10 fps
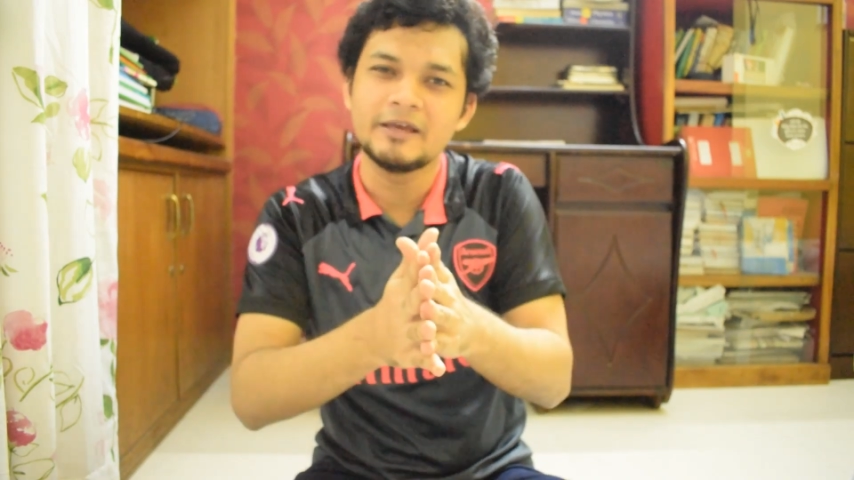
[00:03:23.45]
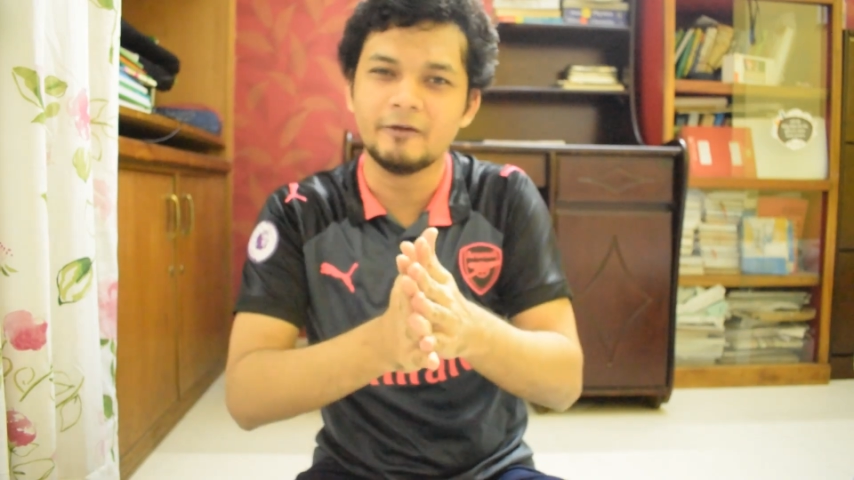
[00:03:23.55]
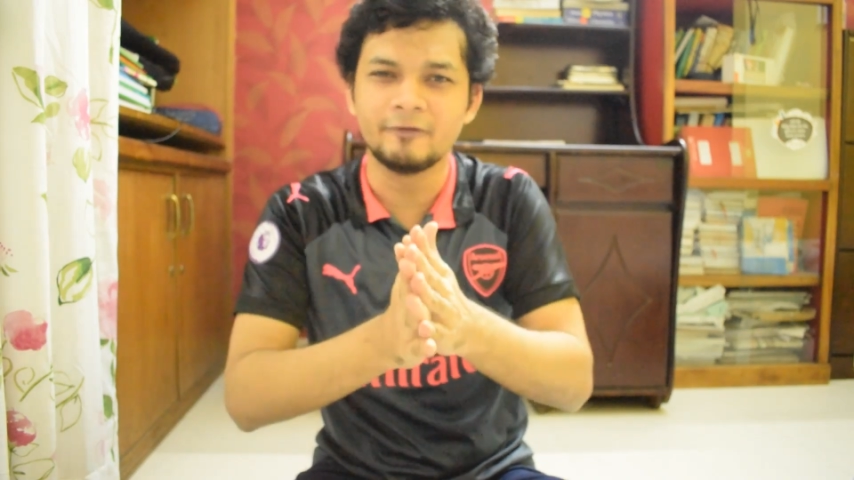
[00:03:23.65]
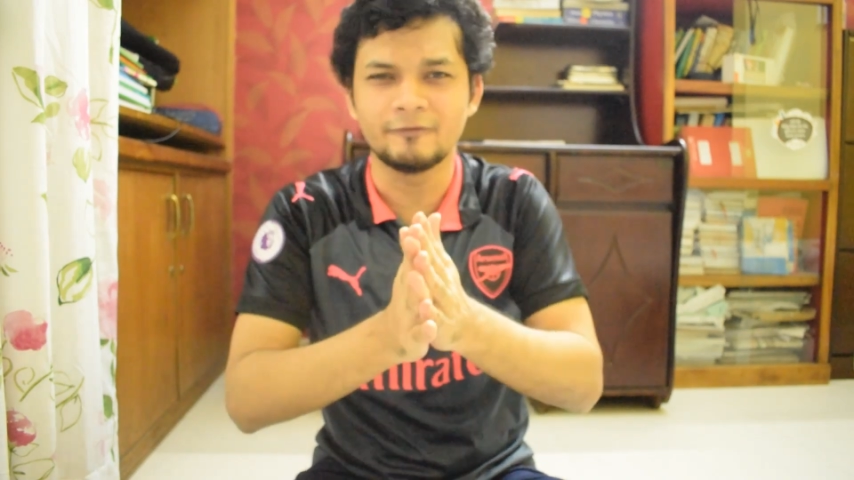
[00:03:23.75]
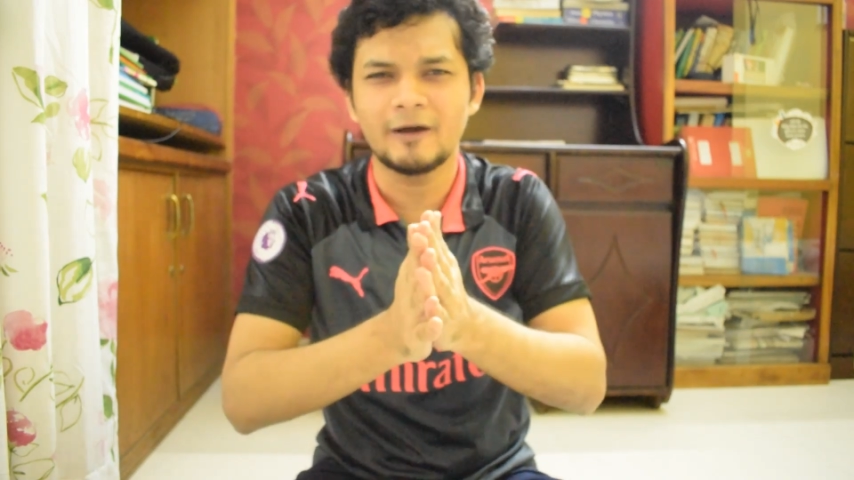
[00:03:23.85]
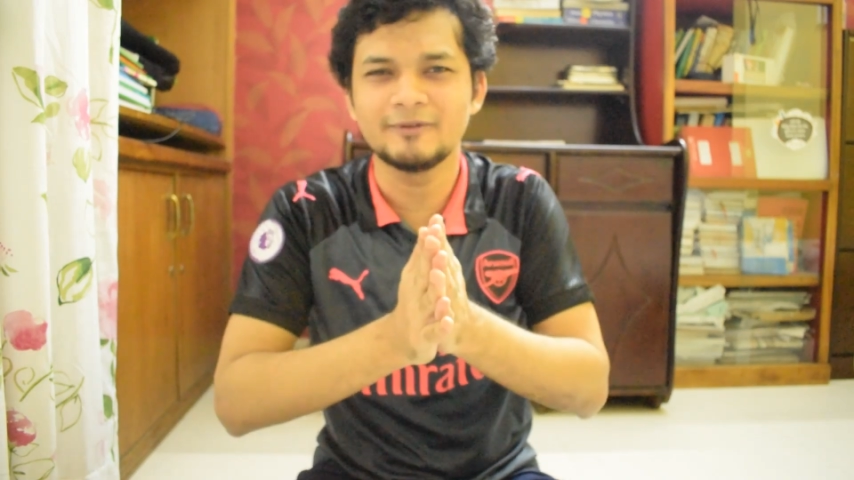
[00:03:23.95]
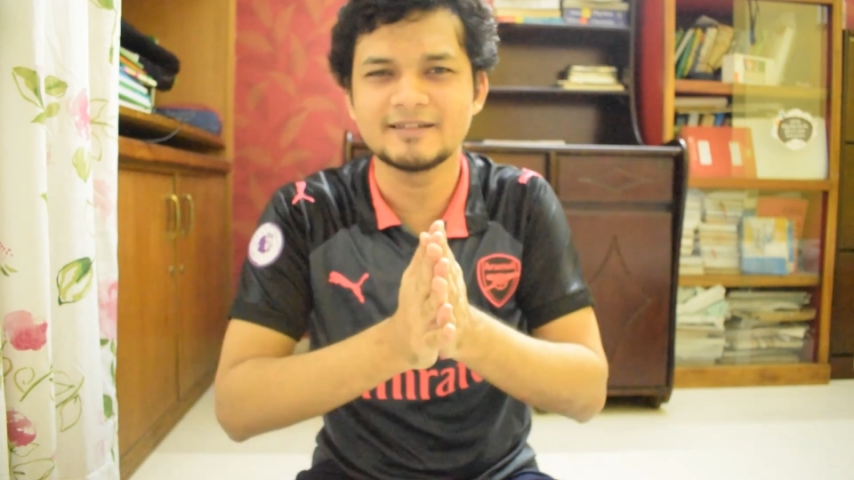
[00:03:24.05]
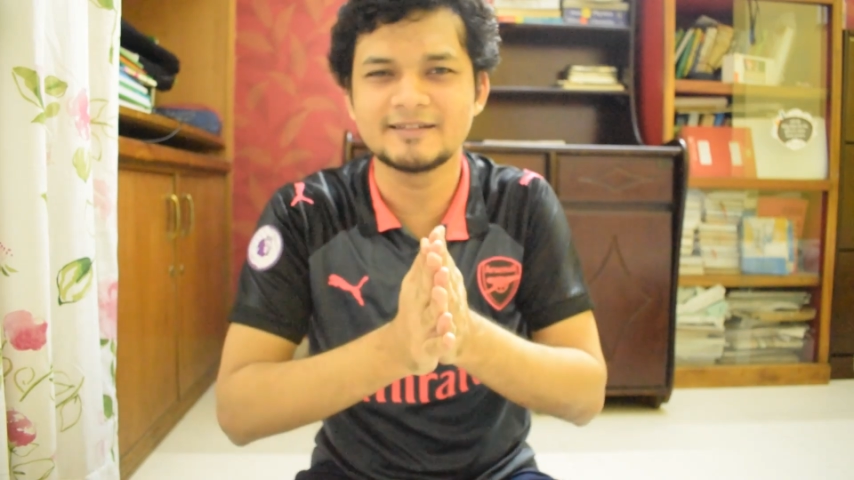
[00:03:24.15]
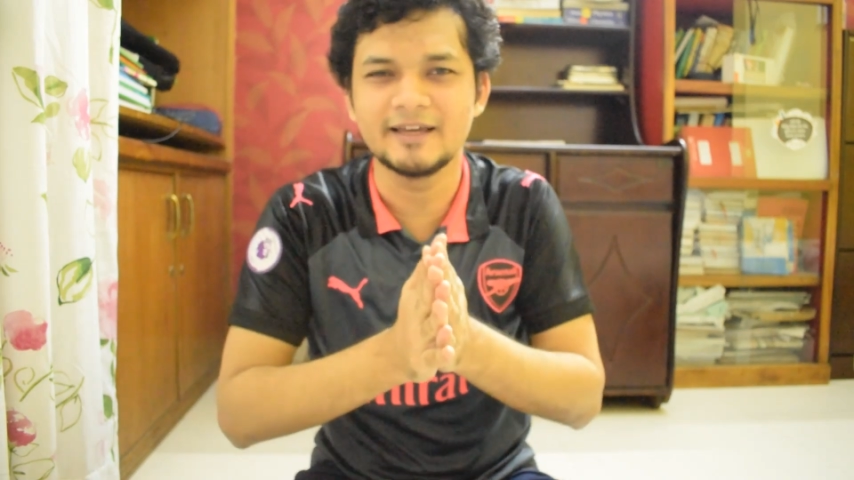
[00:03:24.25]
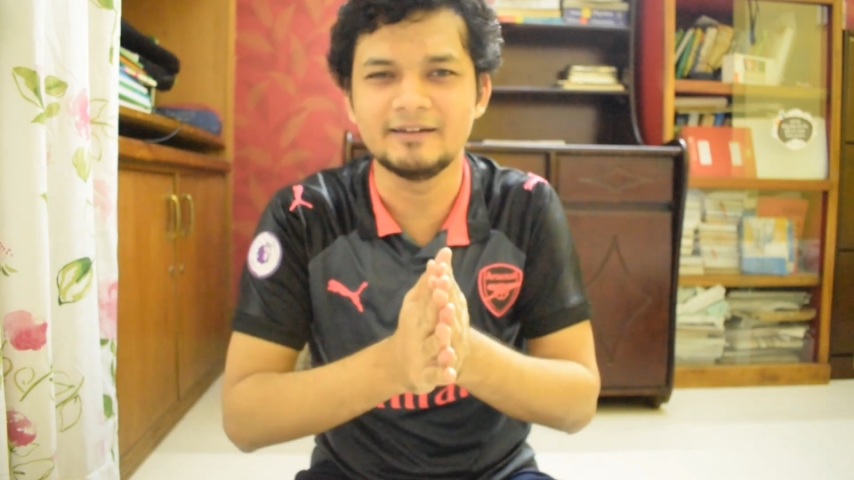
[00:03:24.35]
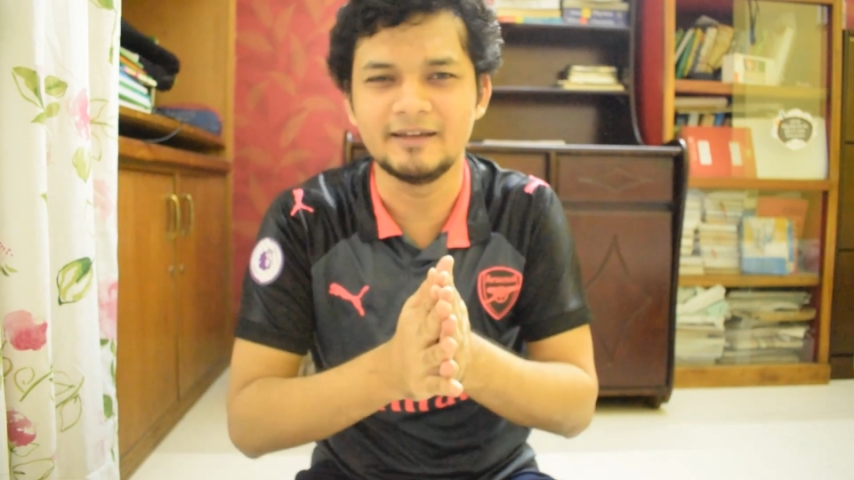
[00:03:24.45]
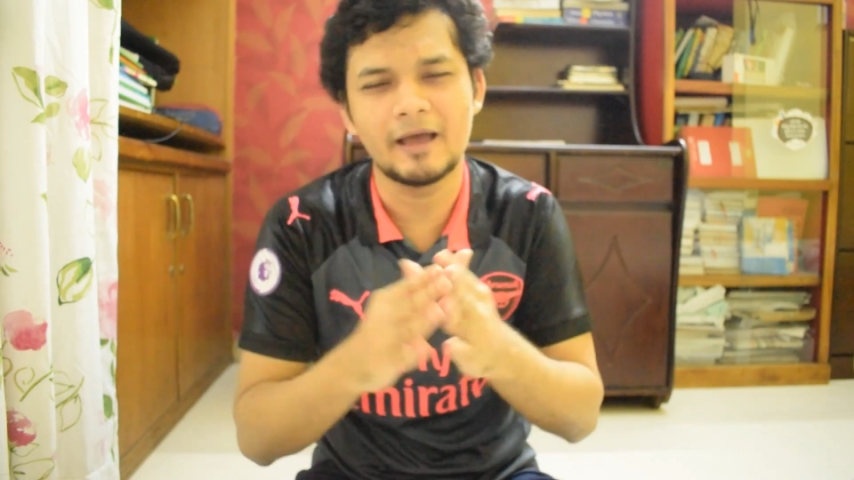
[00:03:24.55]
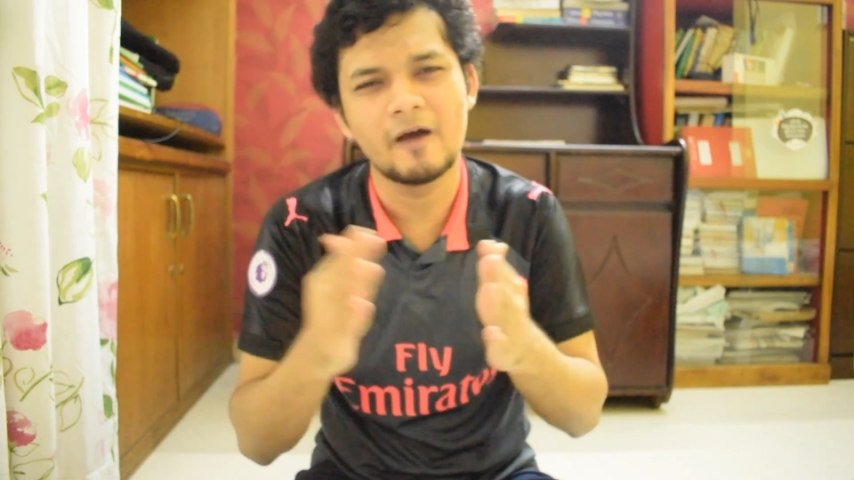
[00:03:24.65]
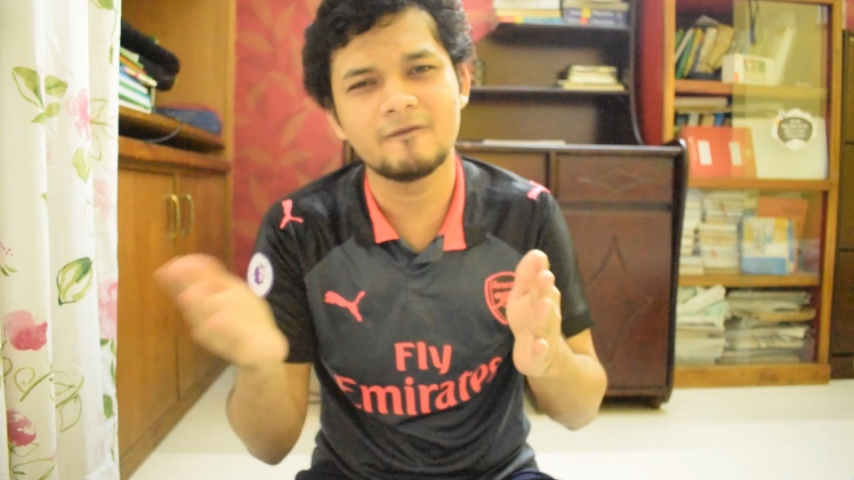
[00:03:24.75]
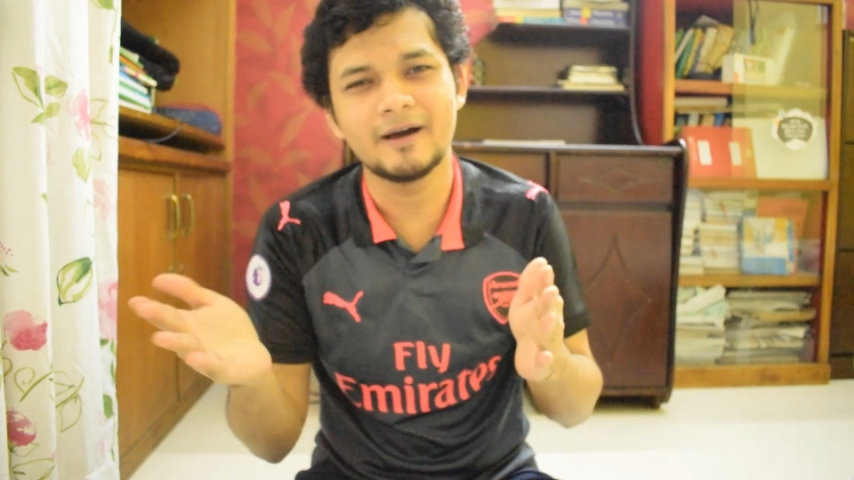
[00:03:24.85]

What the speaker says: if you found this technique